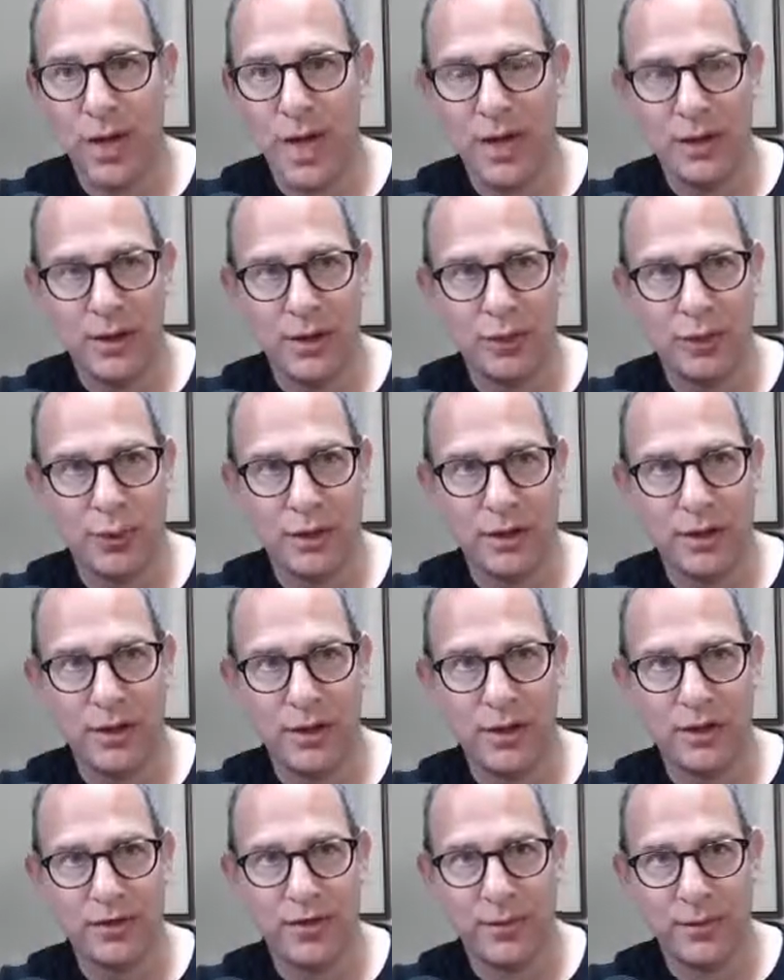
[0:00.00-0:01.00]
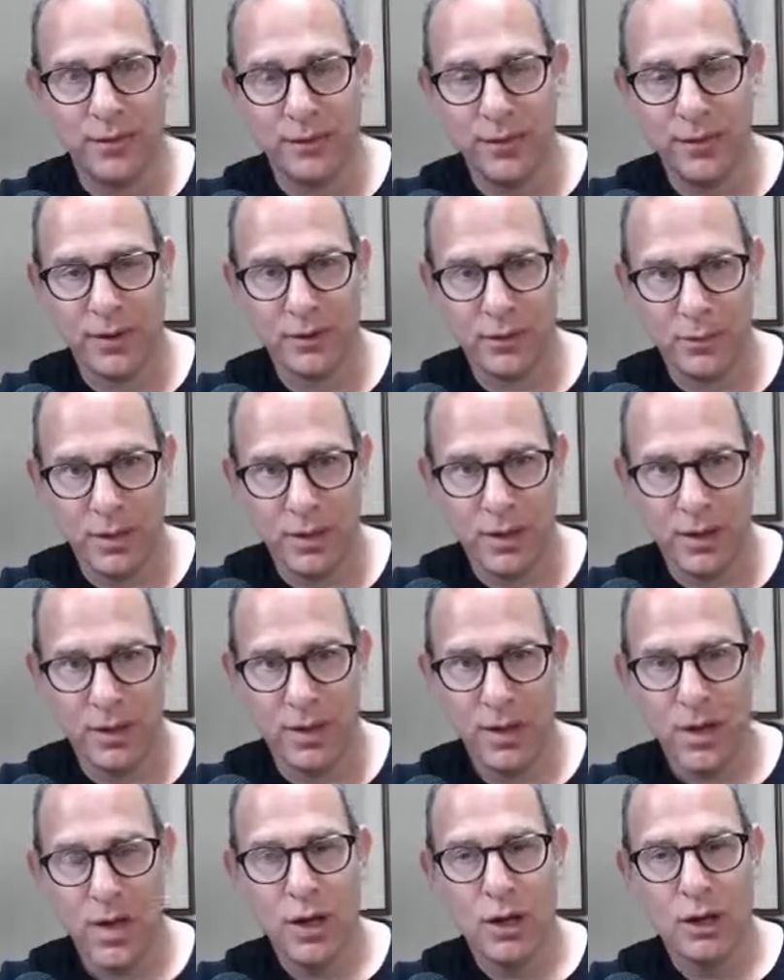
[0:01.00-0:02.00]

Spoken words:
that's one of the things that fulfills me.